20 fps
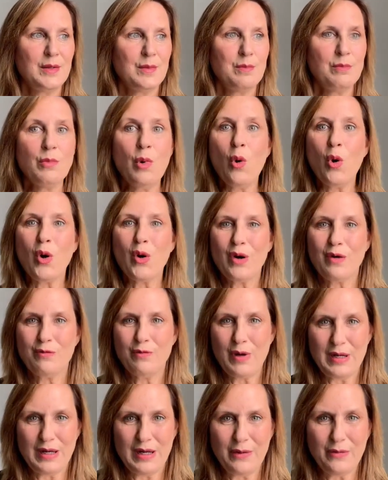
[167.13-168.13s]
more of
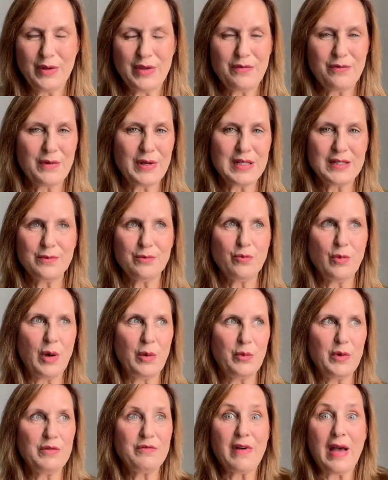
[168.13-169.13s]
what
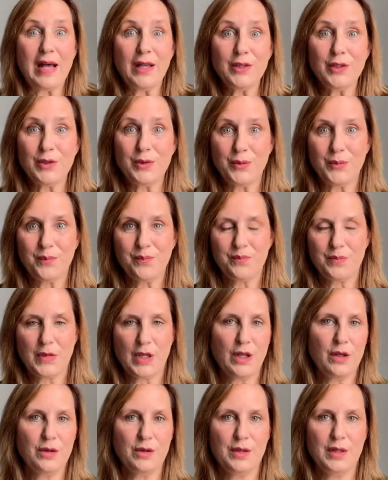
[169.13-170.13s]
we value?
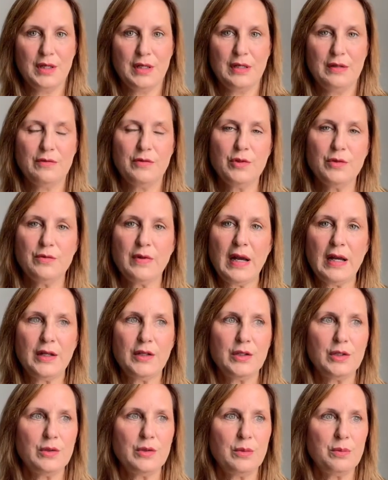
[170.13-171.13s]
If you
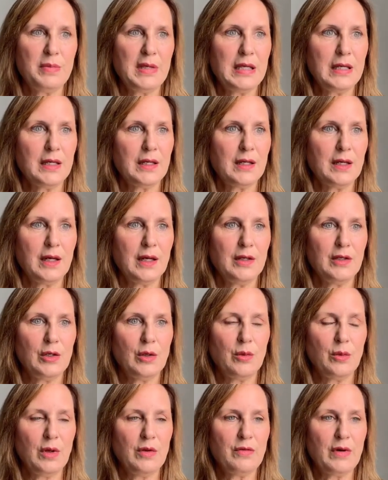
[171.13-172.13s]
value being,
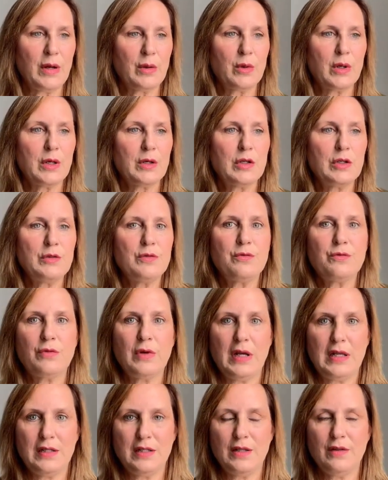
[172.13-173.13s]
if I were a good
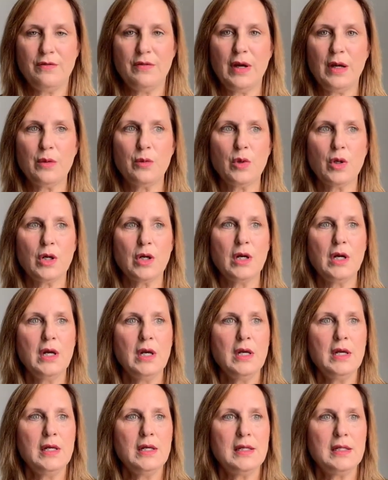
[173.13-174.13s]
friend, if I were
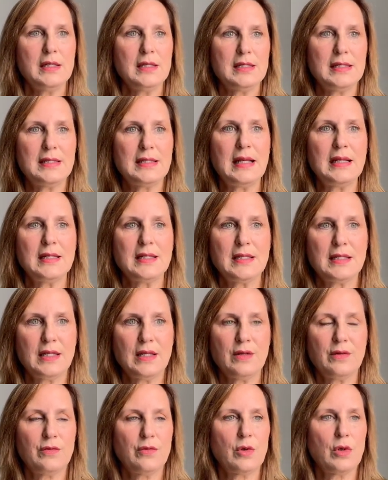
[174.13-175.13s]

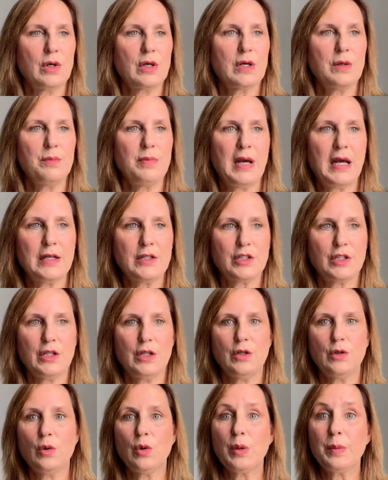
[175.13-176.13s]
sensitive or
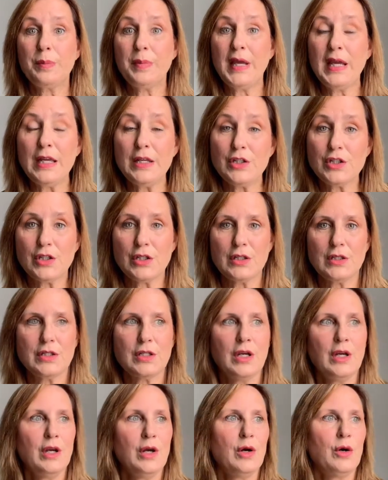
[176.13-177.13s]
compassionate or patient
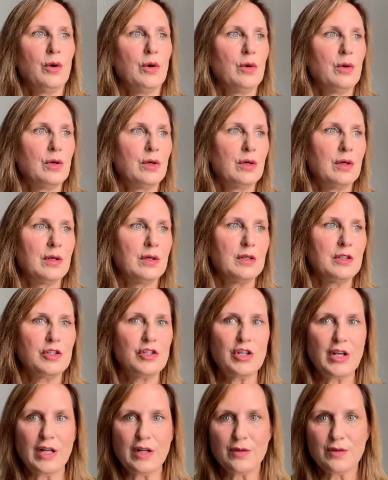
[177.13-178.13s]
or
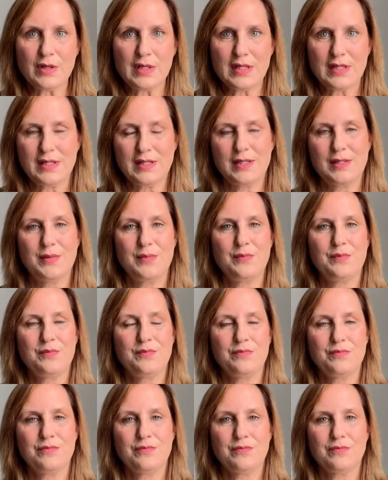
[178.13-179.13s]
generous,
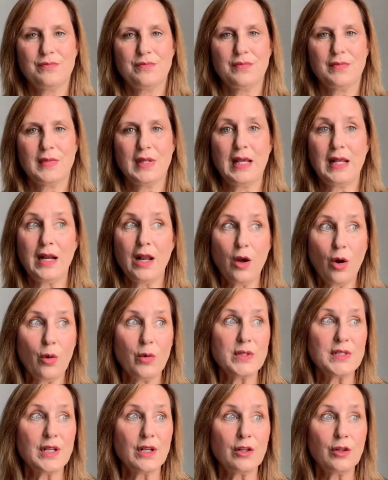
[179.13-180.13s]
and I
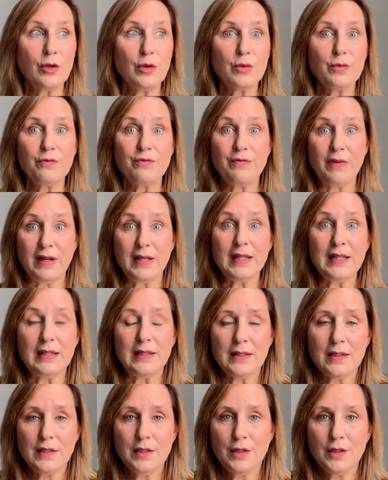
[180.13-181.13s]
always include funny,